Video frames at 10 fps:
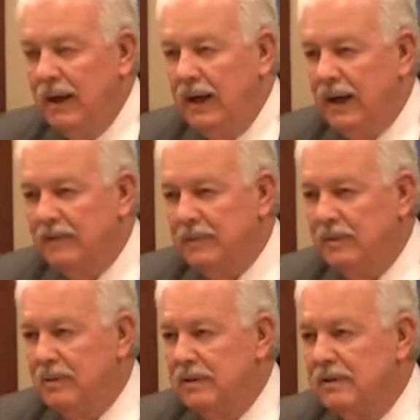And I
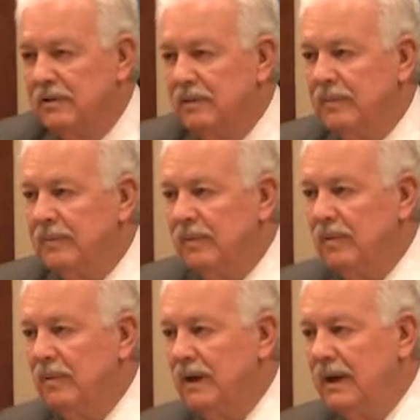spoke to this group
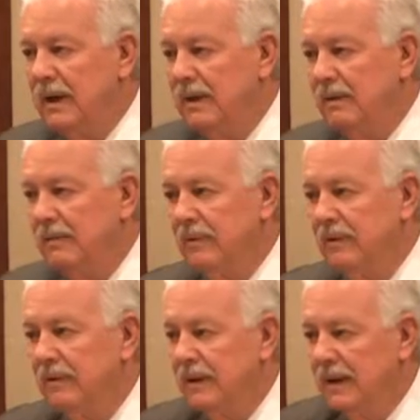before, and you've
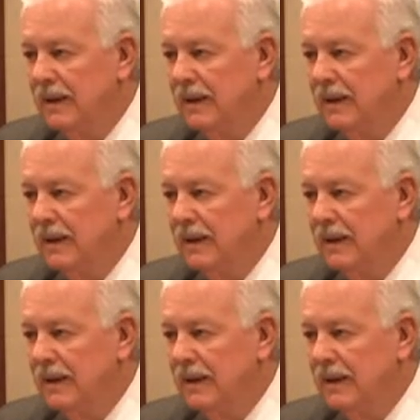heard